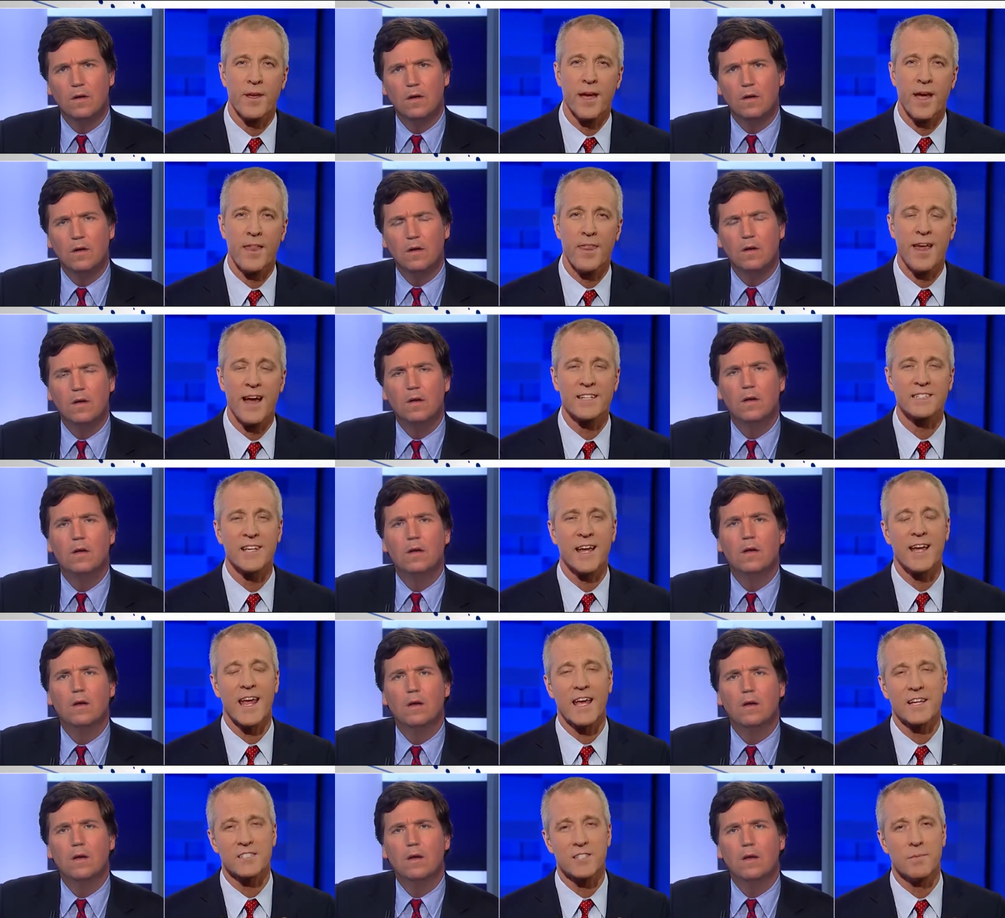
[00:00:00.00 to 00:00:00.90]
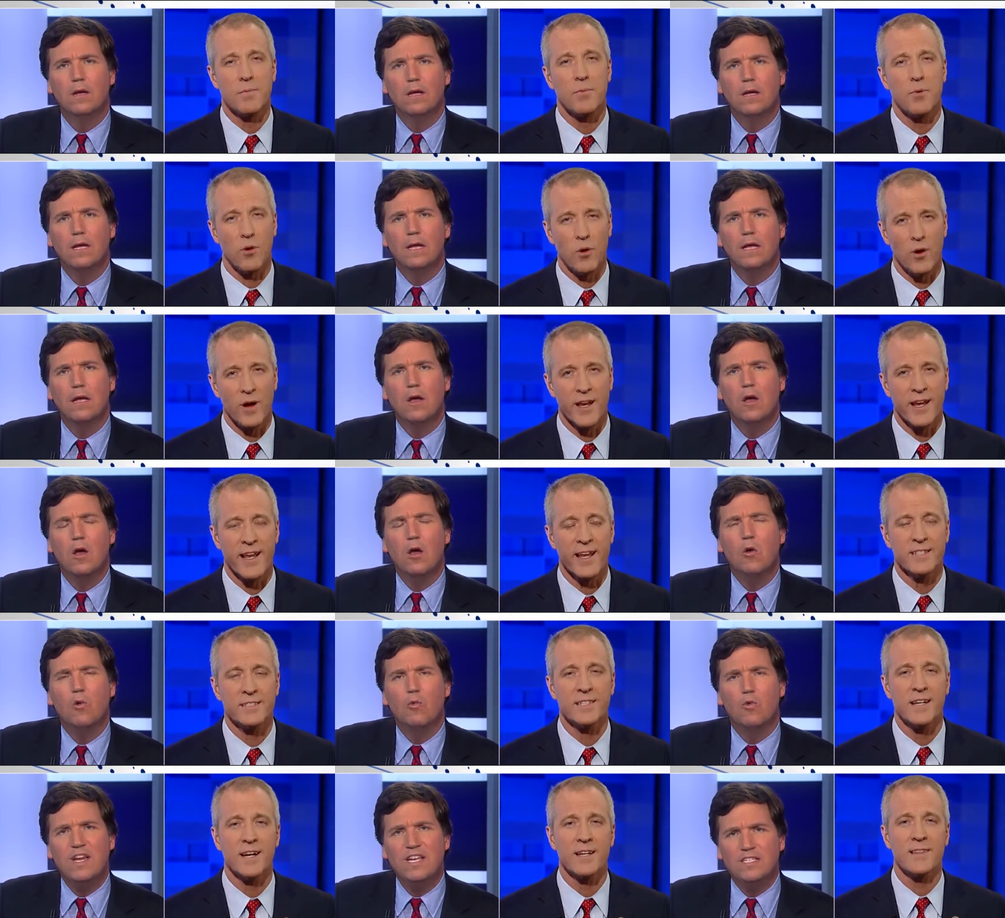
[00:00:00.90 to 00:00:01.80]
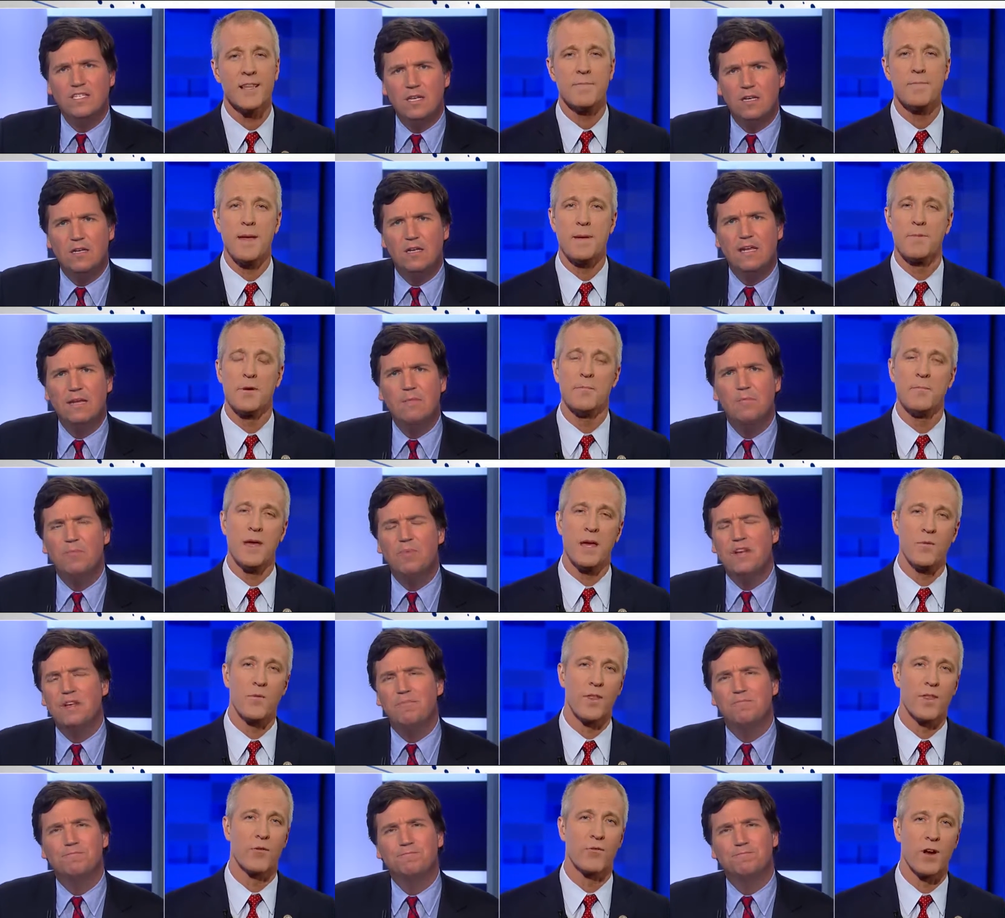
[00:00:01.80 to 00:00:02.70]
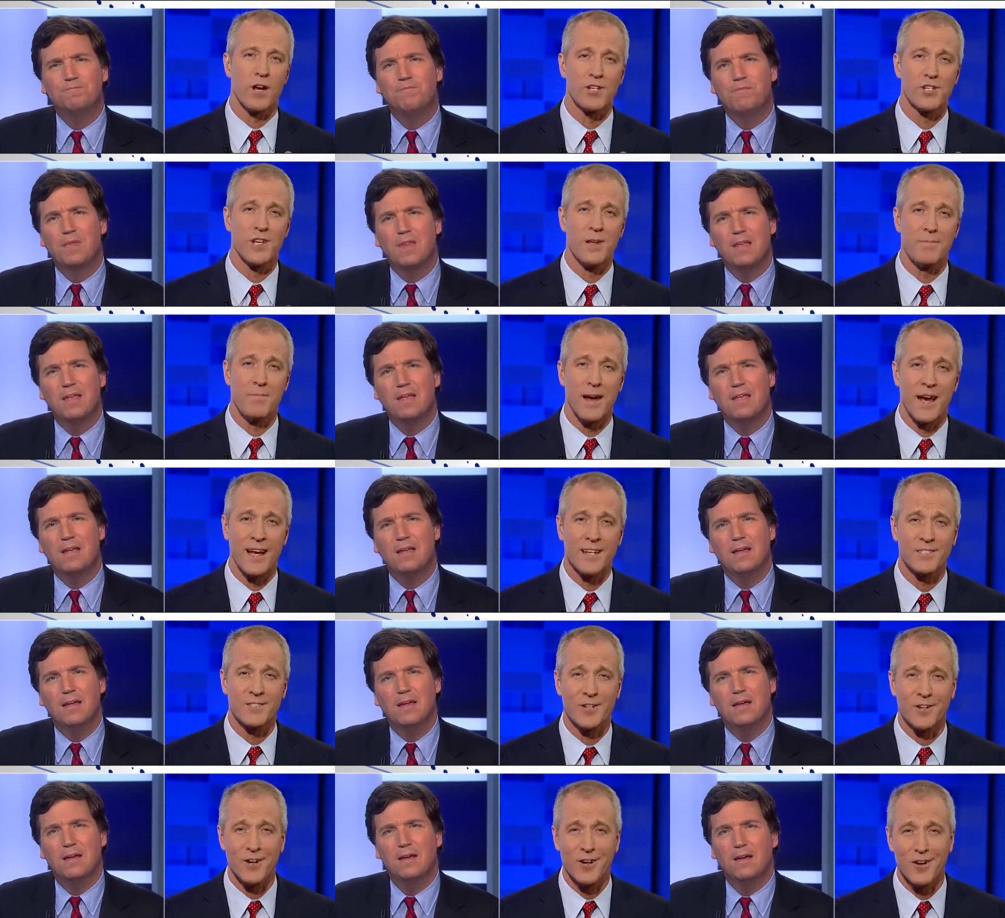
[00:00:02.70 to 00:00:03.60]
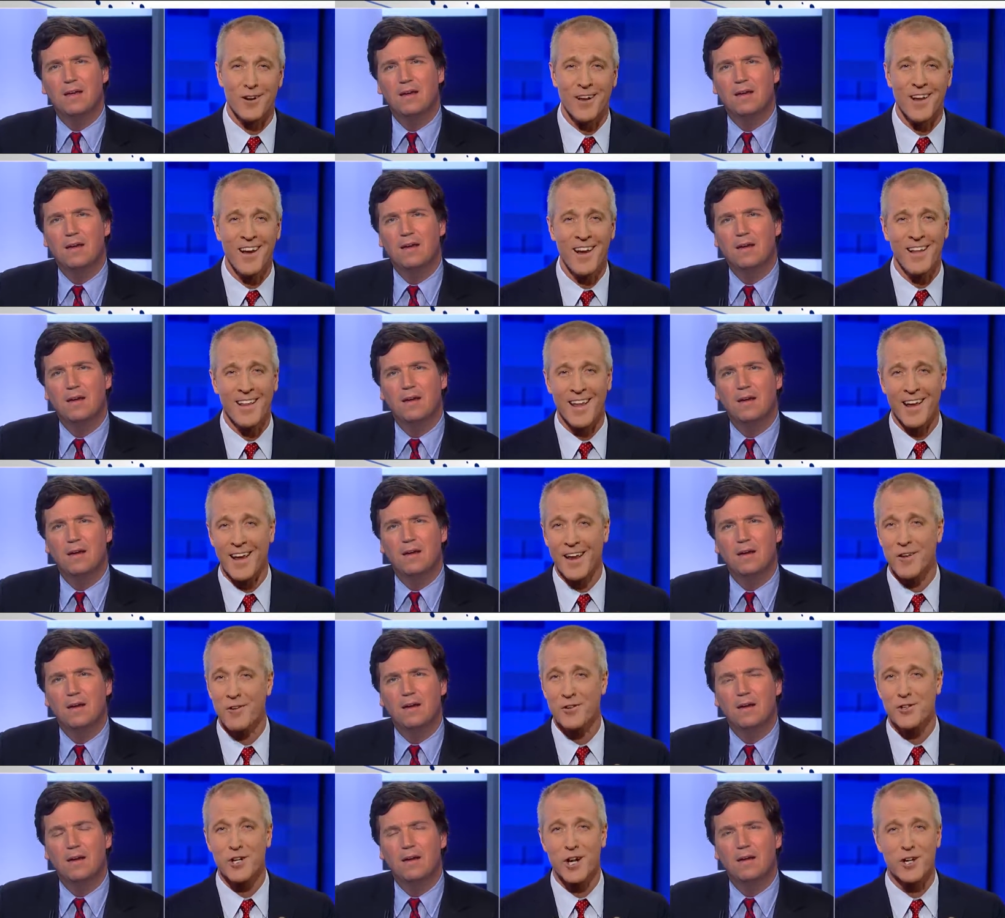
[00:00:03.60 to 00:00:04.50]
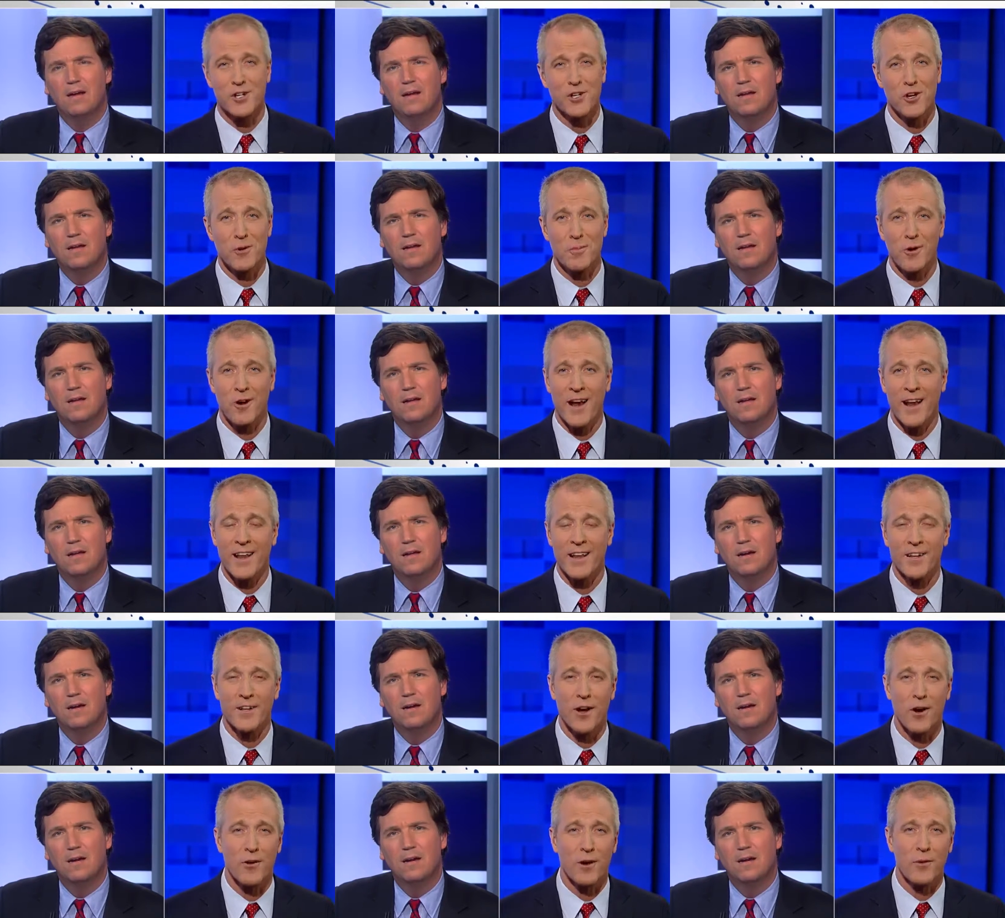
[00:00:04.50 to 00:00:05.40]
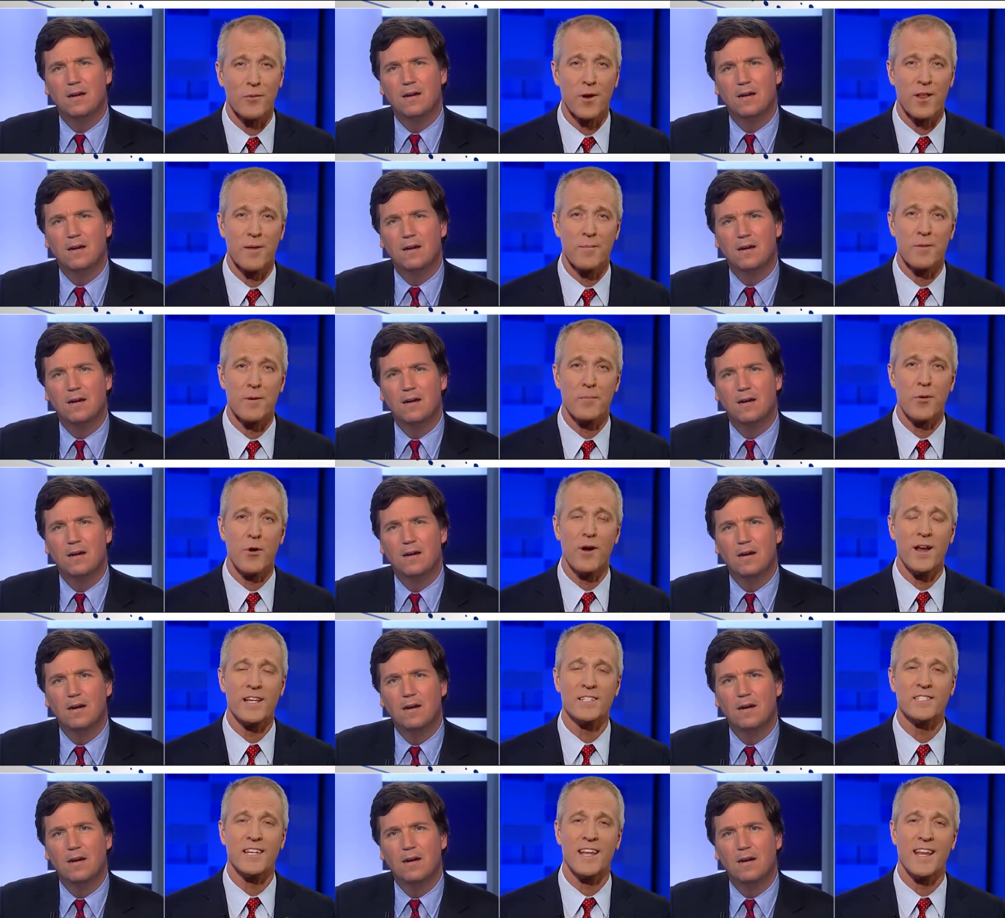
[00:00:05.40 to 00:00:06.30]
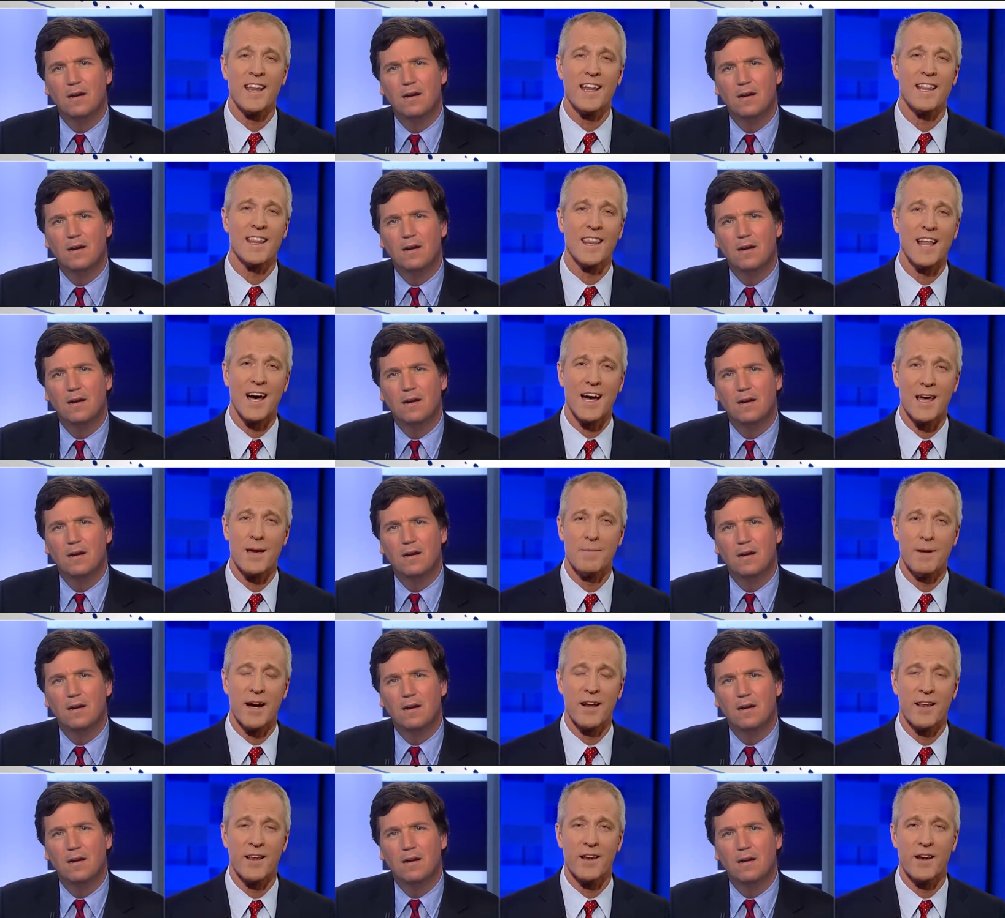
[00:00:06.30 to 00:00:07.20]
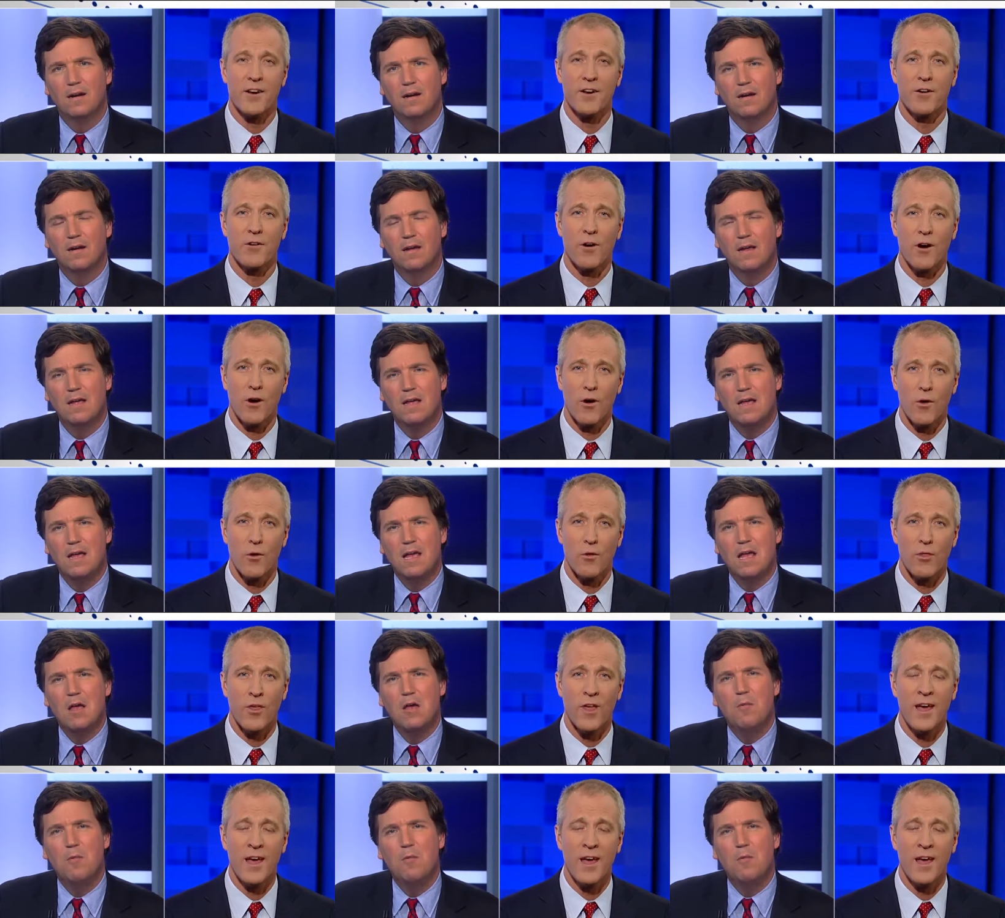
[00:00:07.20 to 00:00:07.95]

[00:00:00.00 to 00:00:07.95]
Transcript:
Speaker 1: And that's, I guess, the point. It's not Recently, that people meet with the Russian ambassador. Like I know Chuck Schumer ate a donut with him. The point is he didn't lie about it under oath.